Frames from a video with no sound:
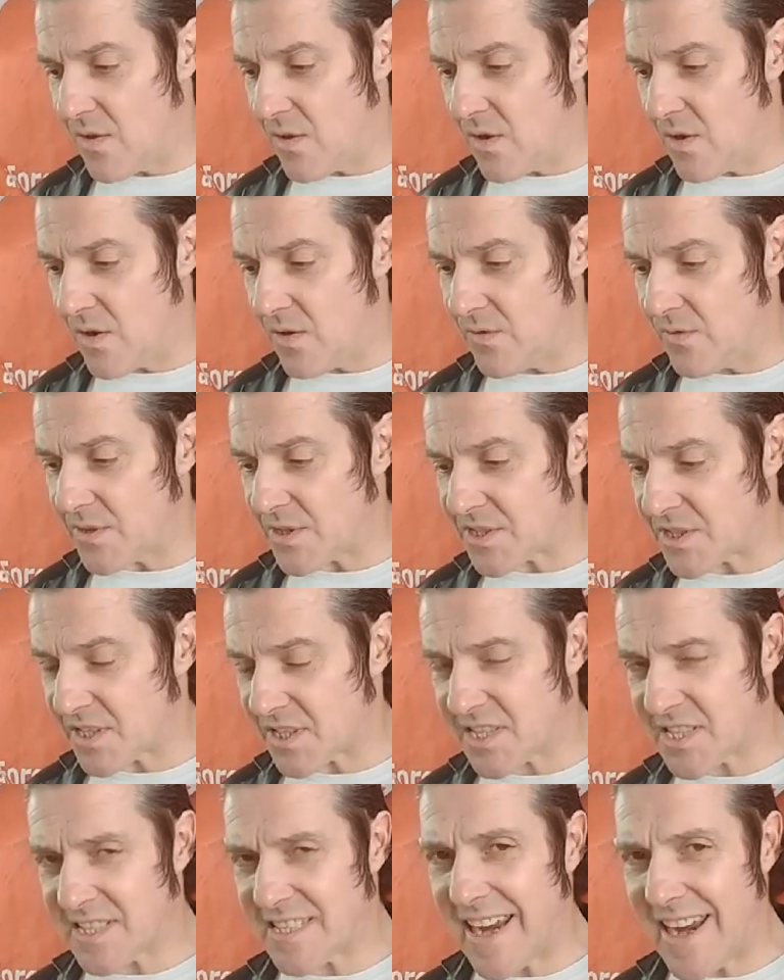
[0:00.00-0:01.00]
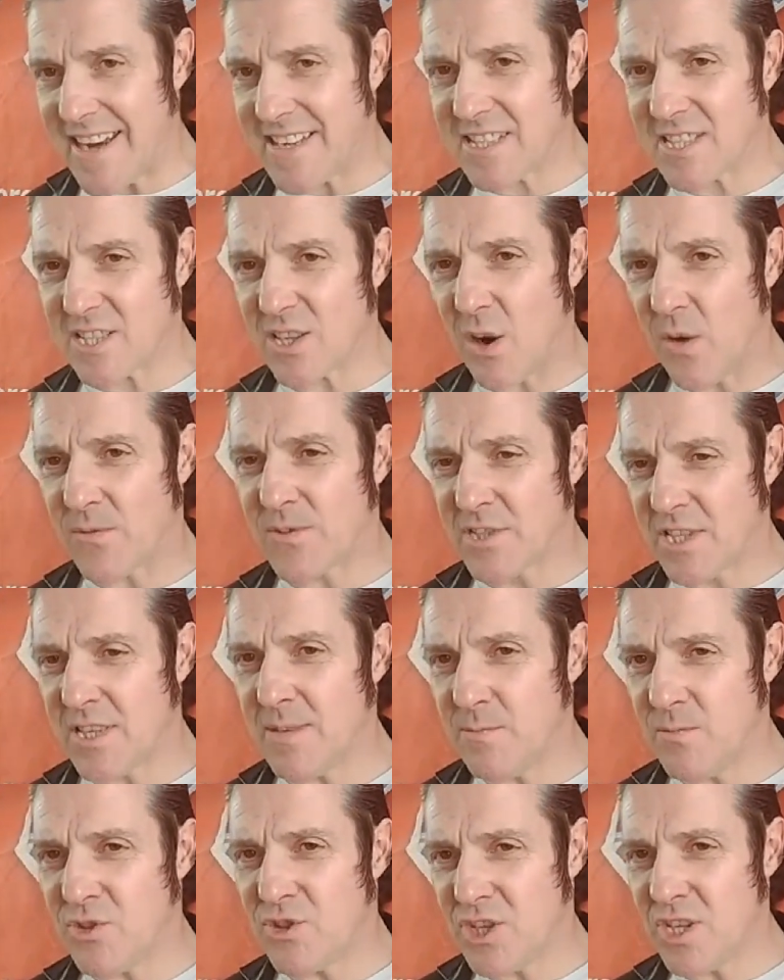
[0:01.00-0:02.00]
the success of
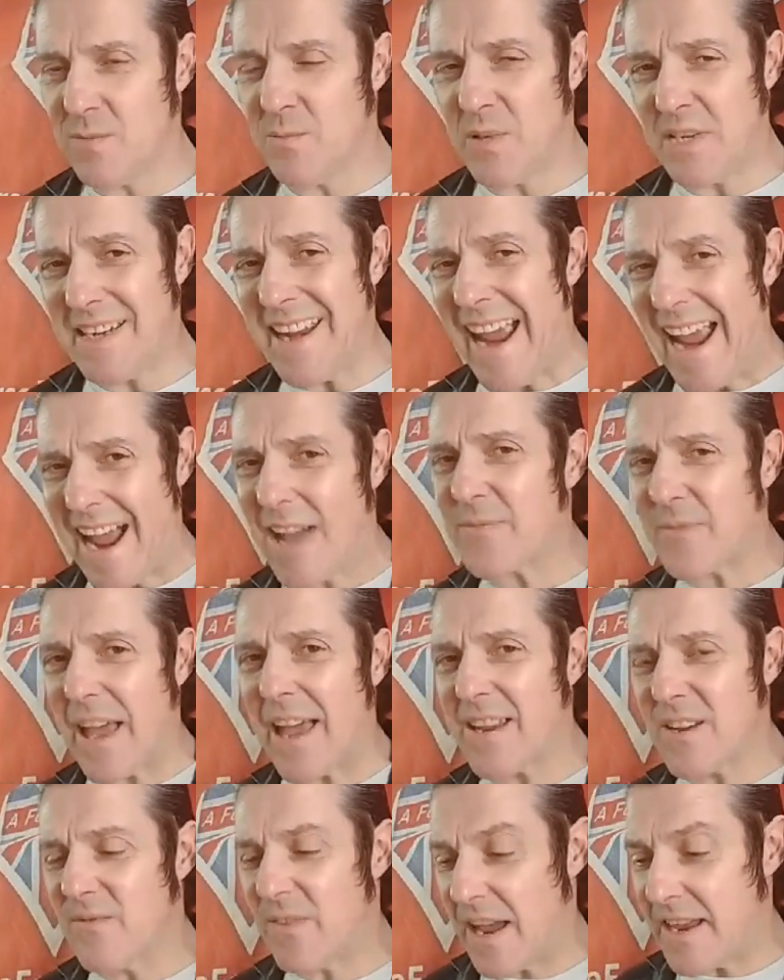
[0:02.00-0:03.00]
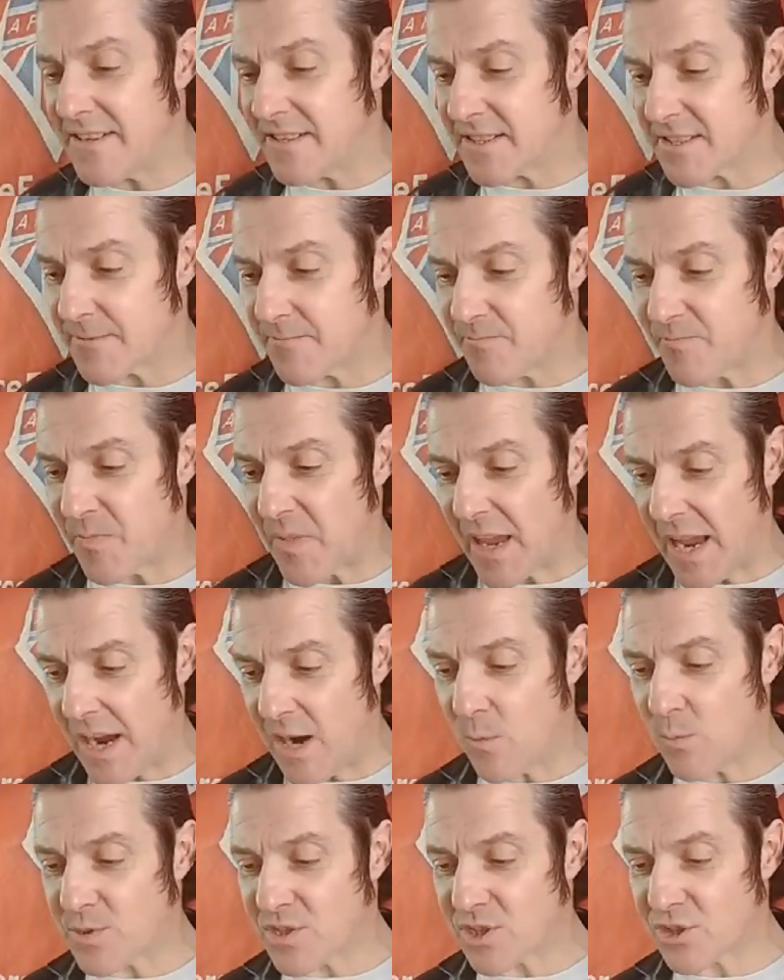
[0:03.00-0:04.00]
Team GB at that event
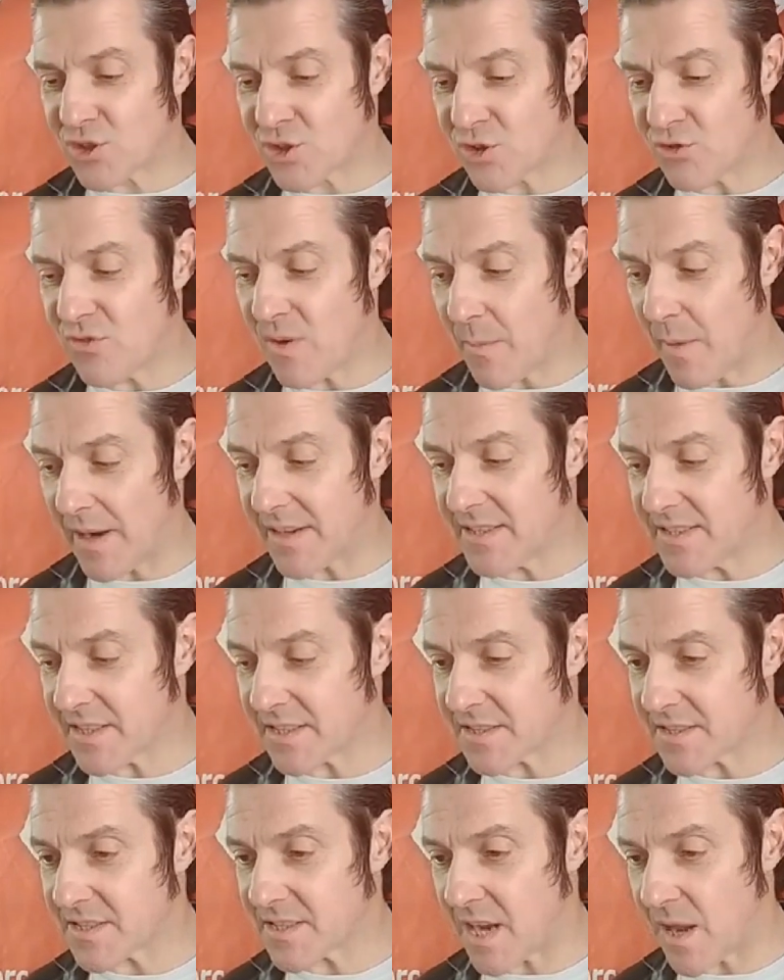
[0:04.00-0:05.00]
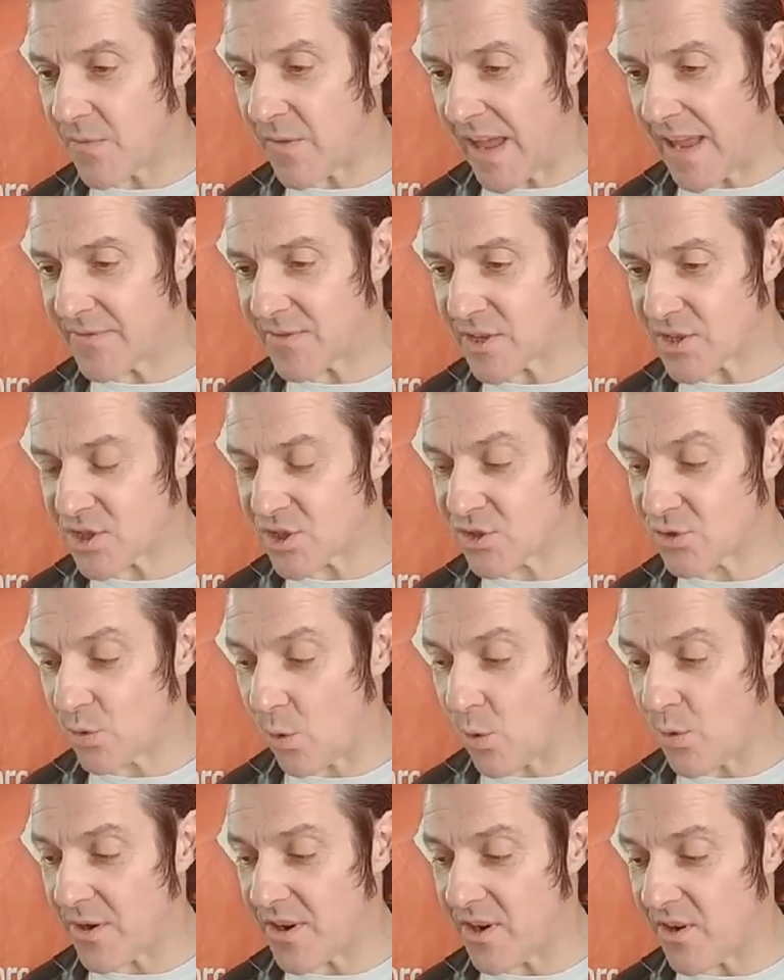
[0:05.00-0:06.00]
helped to remind us that the
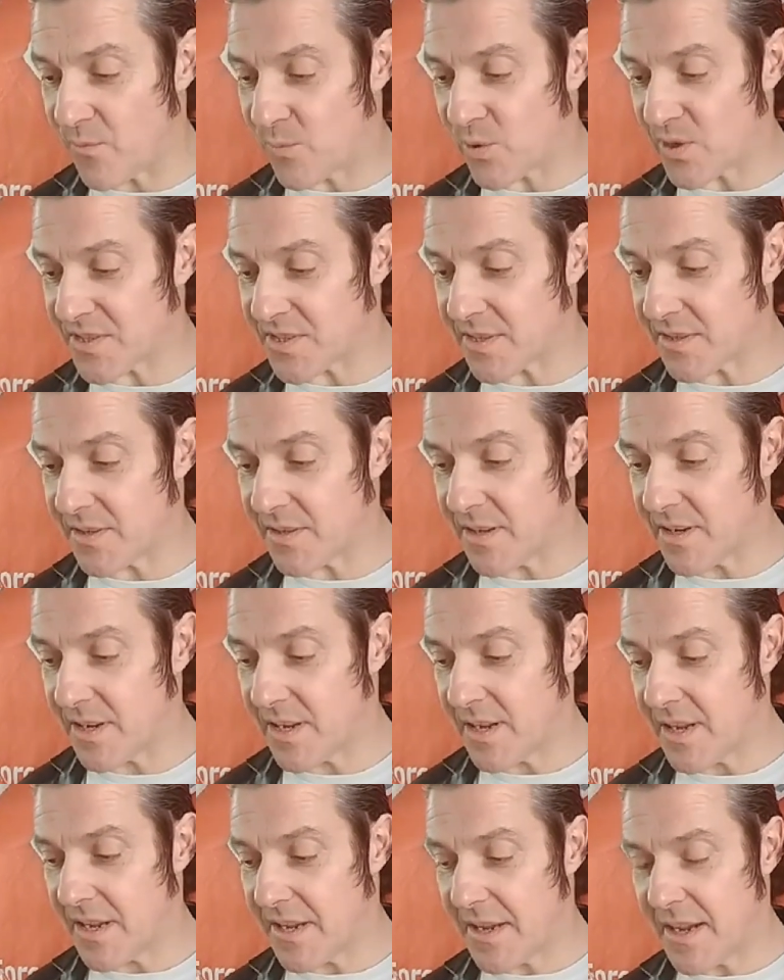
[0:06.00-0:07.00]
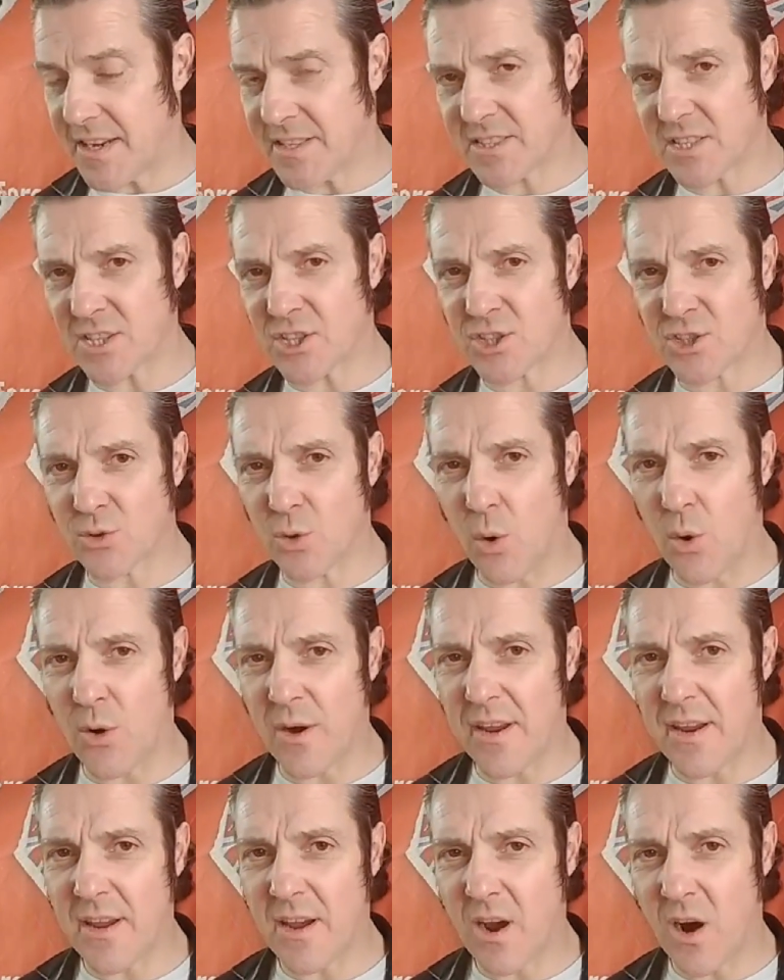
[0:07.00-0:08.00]
story of Britain is the
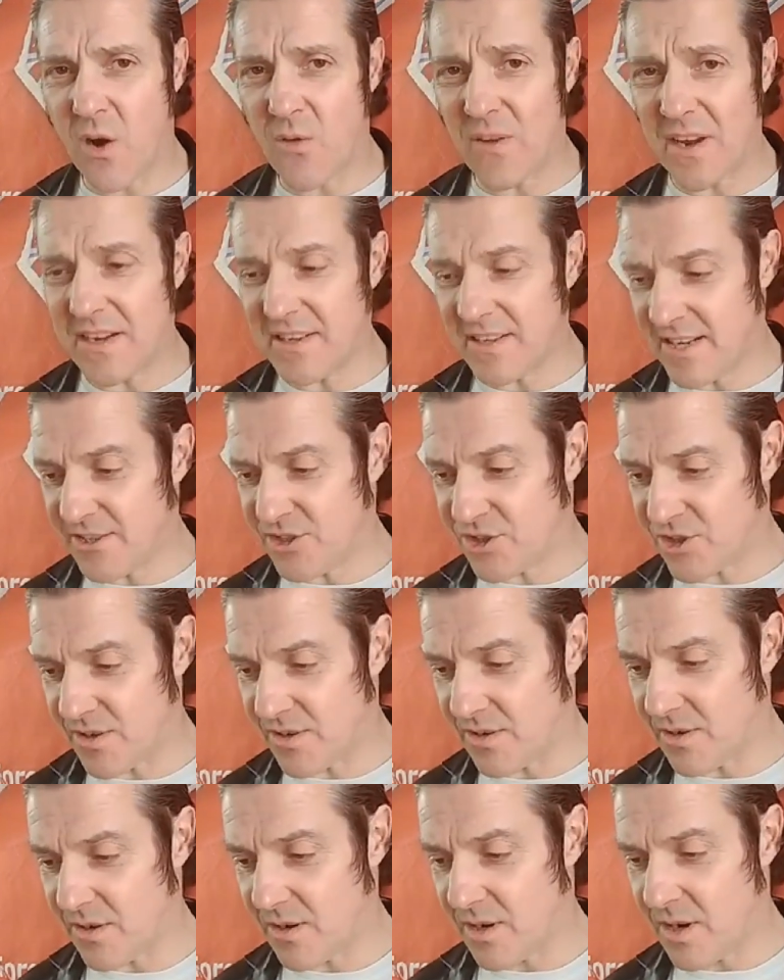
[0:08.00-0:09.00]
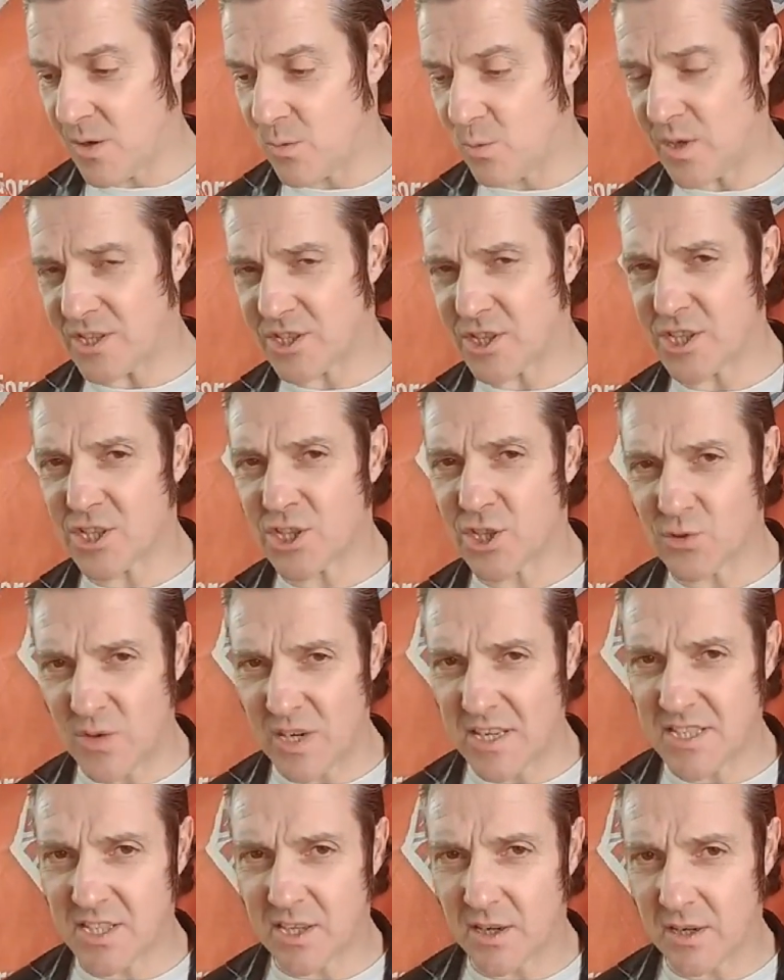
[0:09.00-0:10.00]
story of a nation which is
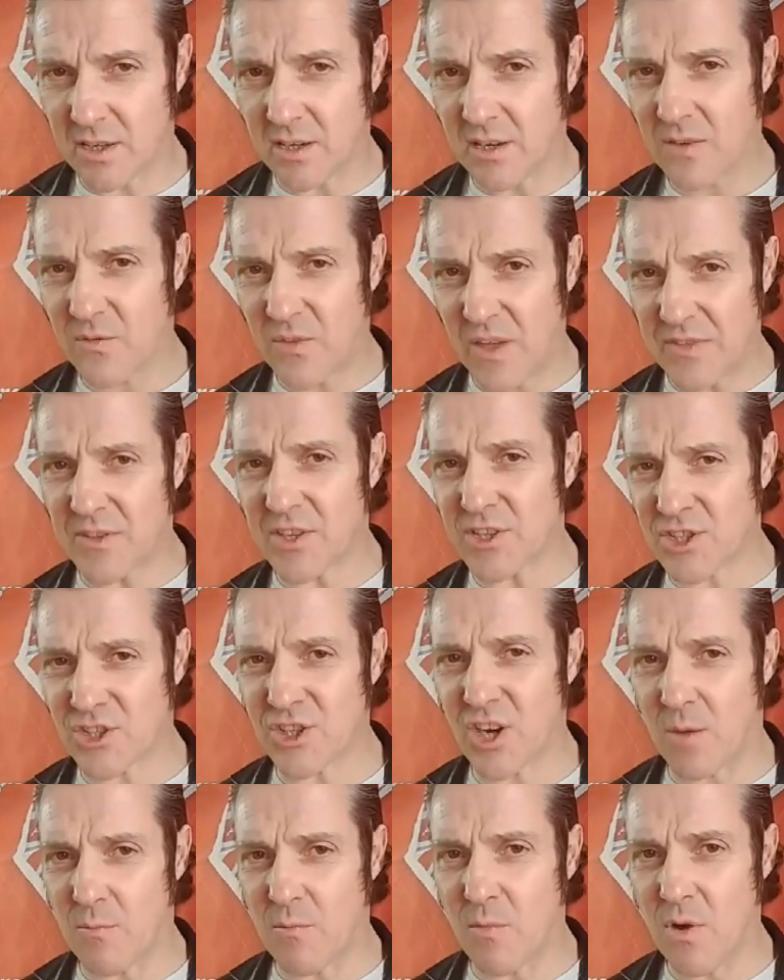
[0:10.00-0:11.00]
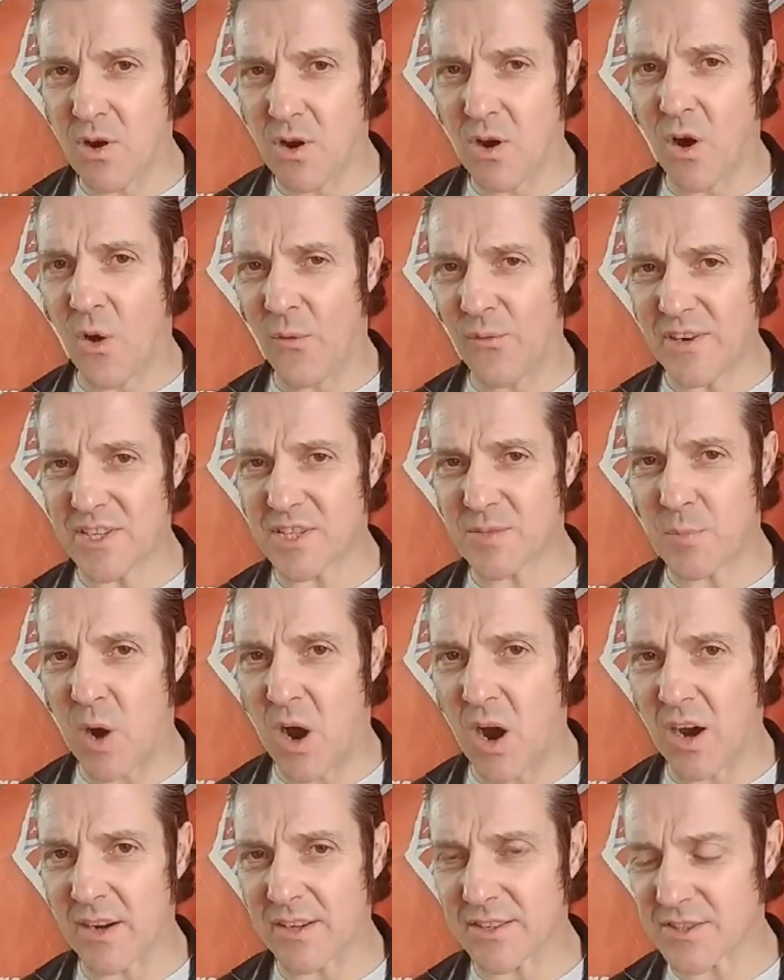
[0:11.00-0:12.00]
greater than the sum of its
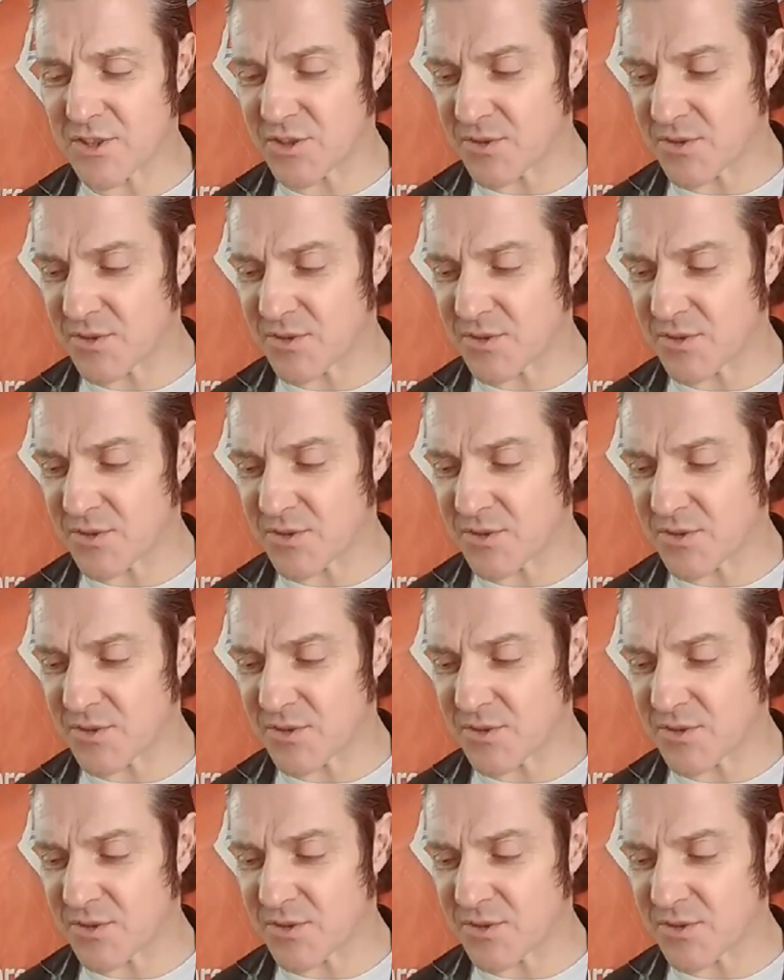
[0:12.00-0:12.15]
parts.